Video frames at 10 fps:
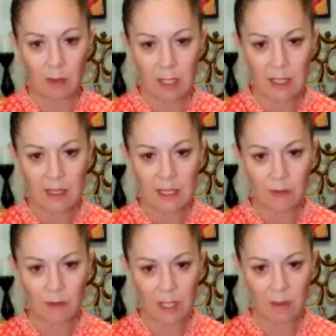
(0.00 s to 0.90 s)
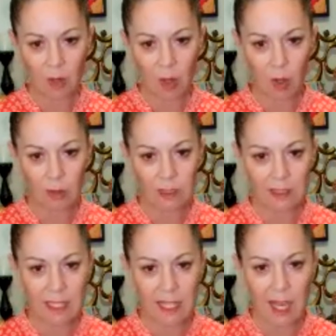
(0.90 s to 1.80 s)
And release this feeling of
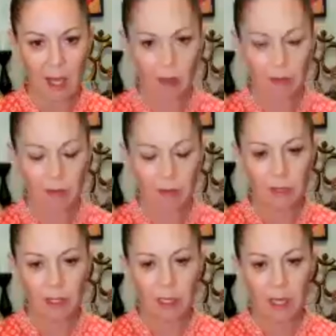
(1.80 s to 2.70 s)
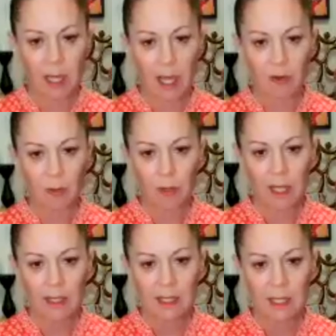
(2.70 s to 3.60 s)
coldness now and
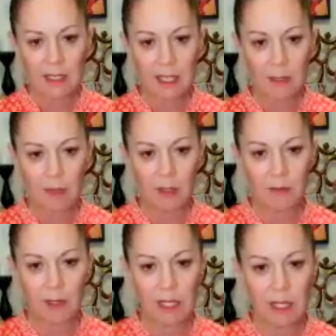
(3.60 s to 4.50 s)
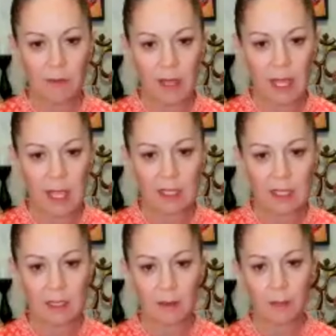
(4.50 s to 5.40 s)
replace it instead with a feeling of
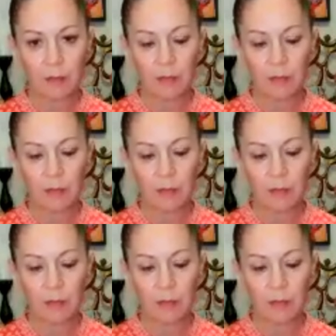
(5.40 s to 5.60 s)
heat.